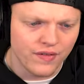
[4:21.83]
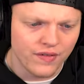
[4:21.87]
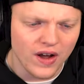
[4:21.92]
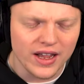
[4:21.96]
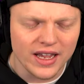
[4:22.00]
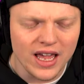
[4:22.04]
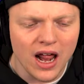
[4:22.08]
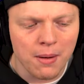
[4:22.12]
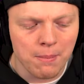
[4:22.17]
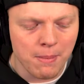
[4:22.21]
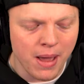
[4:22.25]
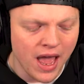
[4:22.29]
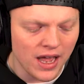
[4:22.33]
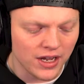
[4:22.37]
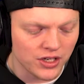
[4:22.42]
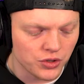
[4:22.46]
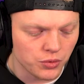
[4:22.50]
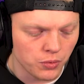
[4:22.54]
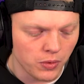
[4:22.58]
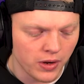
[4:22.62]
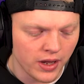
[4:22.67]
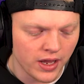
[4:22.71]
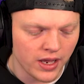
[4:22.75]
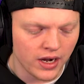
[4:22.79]
I got a max
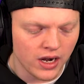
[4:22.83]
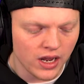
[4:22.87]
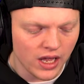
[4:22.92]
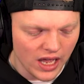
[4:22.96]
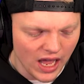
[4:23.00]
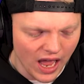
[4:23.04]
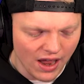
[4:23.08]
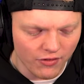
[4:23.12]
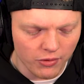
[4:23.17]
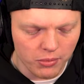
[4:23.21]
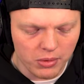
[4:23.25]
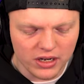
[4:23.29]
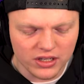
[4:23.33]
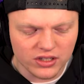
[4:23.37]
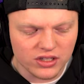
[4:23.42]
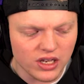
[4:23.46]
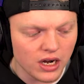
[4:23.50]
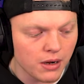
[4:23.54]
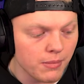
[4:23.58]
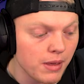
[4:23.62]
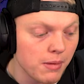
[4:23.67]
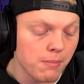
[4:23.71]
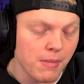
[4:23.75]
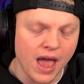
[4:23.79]
win, everybody's gonna
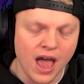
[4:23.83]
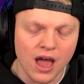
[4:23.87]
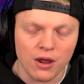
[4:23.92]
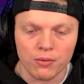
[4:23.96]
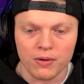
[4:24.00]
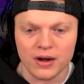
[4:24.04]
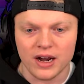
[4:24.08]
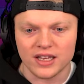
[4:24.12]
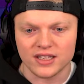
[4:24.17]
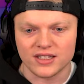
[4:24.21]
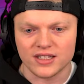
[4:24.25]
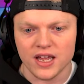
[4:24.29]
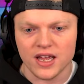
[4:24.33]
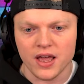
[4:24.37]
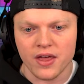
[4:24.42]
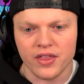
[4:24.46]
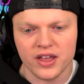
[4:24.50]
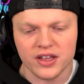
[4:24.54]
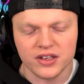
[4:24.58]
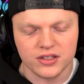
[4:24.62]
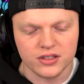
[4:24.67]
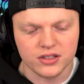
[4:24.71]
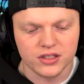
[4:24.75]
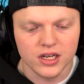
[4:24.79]
be mad when I say
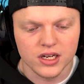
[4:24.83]
this.